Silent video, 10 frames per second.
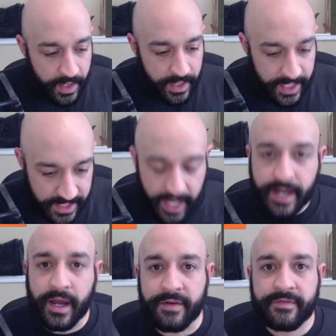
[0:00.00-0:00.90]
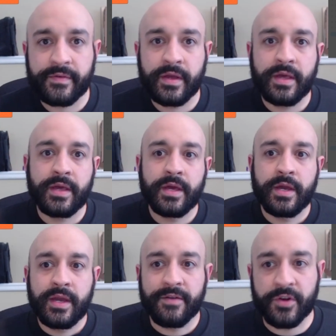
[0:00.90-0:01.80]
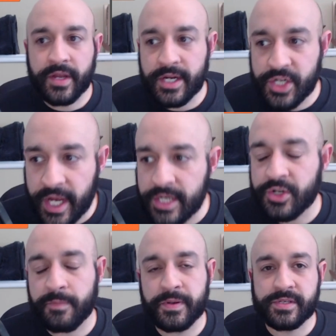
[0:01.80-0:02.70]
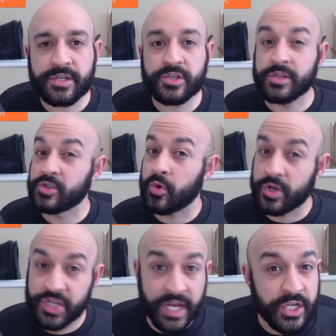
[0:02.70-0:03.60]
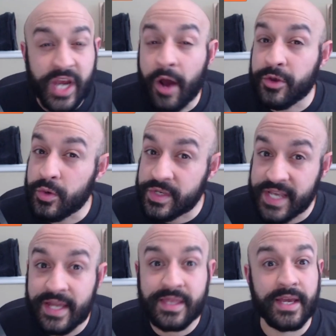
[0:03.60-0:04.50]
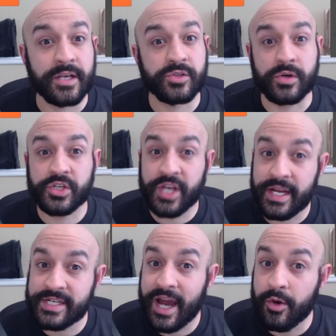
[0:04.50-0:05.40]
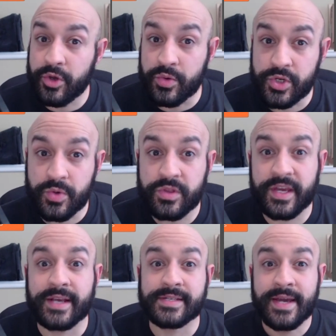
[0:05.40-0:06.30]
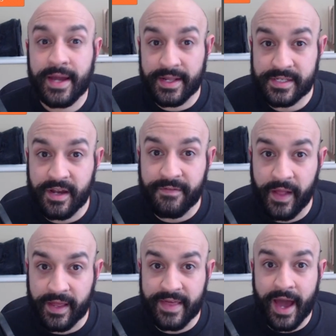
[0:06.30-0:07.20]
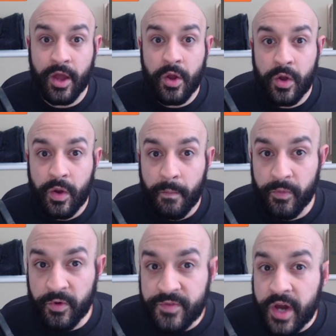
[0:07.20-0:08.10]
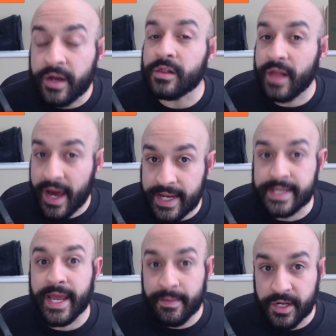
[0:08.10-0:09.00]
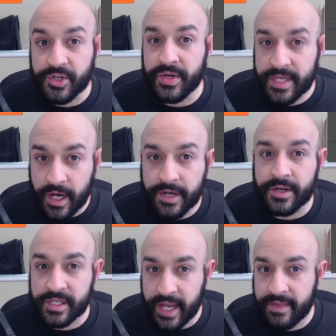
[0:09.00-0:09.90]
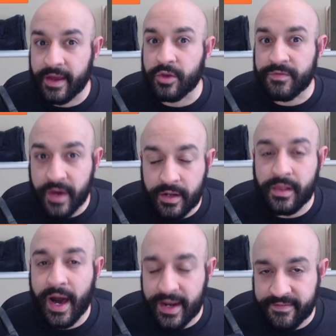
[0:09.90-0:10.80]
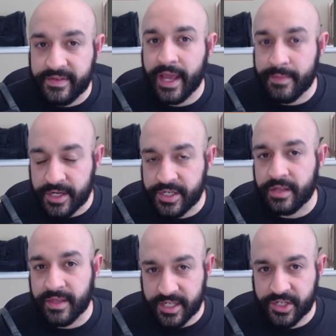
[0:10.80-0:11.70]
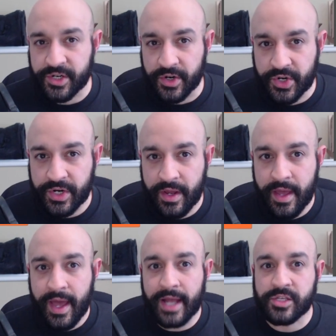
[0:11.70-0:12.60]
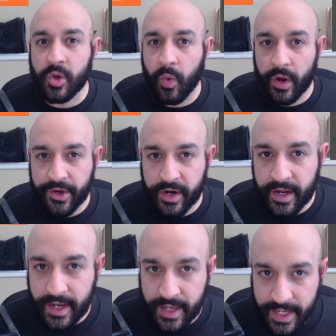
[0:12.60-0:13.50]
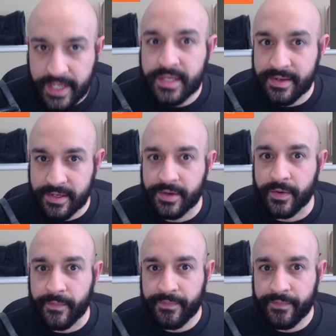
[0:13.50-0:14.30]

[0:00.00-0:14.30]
It's not enough. If you're going to change your positions or change how you say things or change how you do things and stuff like that, you've done a lot of damage. You need to understand that. You've done a lot of damage in this church. And so what you're going to need to do,